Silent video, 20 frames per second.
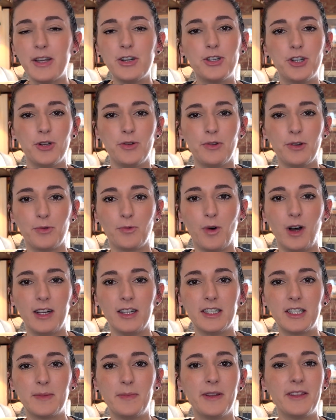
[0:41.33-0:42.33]
chew it
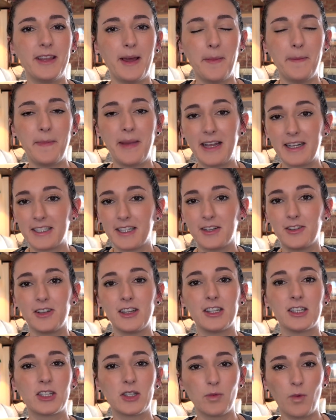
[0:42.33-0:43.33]
once, but then
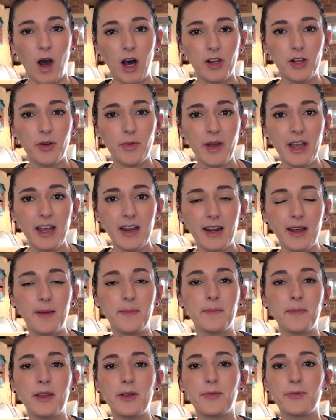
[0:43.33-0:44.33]
basically swallow it
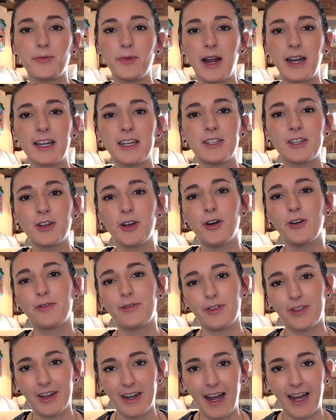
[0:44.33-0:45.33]
and be ready to go
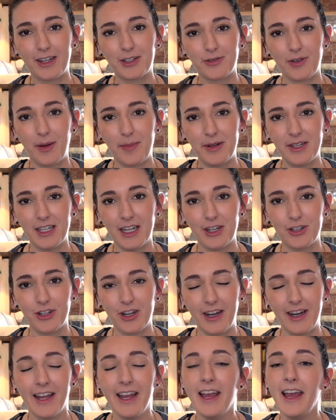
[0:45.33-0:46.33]
for the next
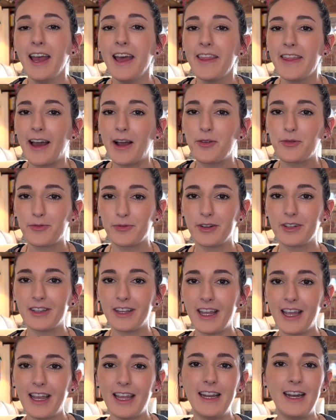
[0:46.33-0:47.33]
repetition. That
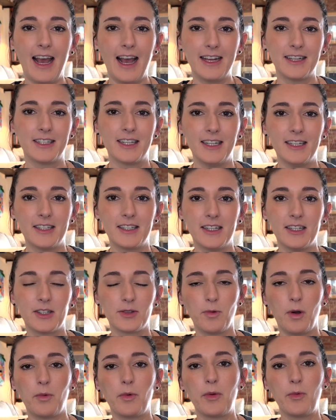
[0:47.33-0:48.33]
really, in essence,
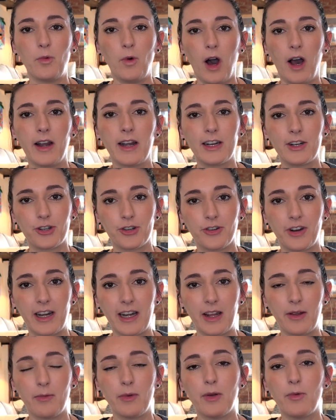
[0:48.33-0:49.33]
is what we want in
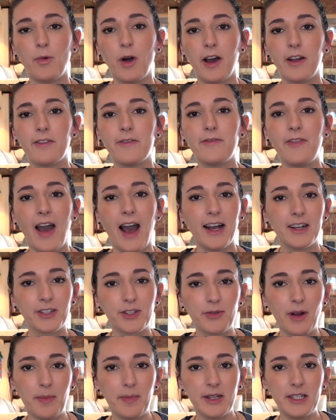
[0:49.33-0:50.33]
training. We want
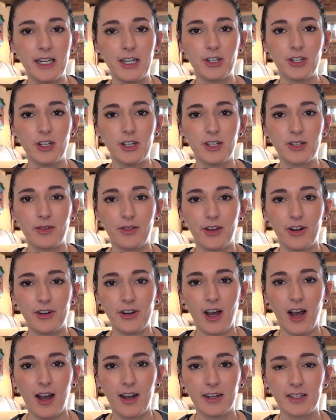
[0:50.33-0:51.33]
fast repetitions with our
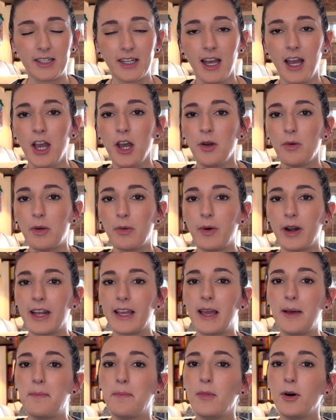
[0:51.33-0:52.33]
dogs. We want to
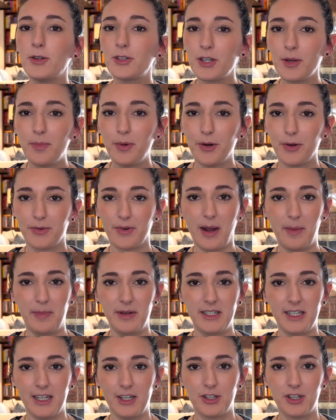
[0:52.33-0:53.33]
get multiple
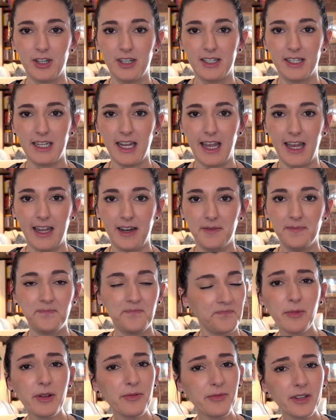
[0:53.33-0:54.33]
repetitions in.
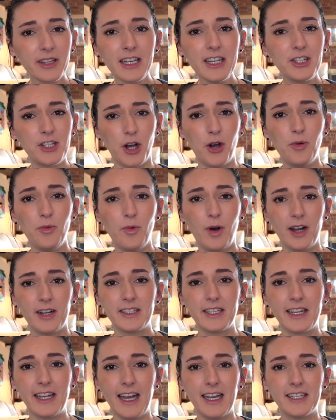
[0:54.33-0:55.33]
We really don't want
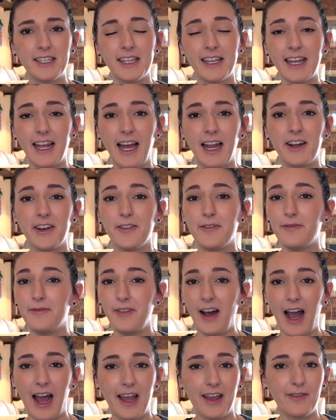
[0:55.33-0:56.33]
to get to the end of
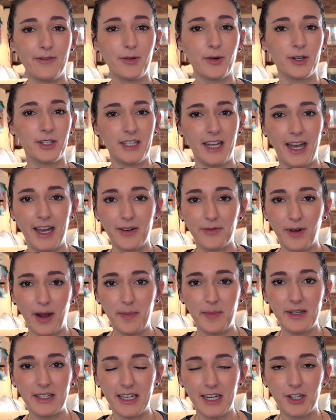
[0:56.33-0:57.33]
5 or 10
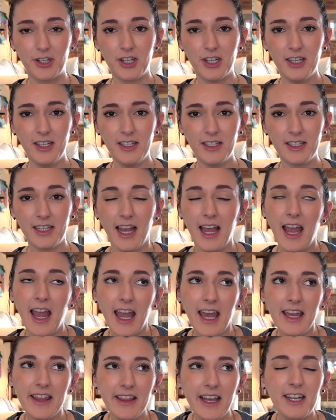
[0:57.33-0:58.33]
repetitions
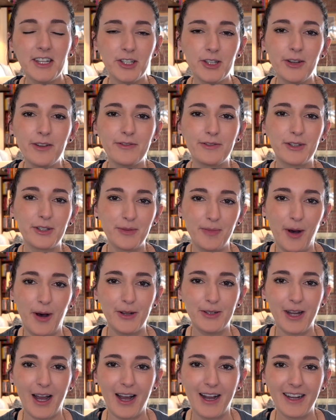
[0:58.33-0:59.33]
unless you have a
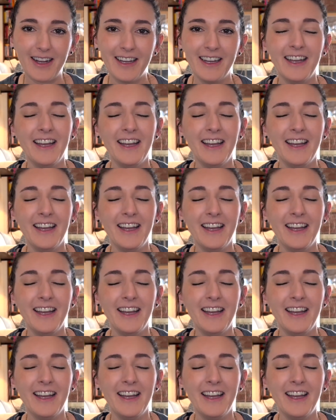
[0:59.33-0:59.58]
small dog.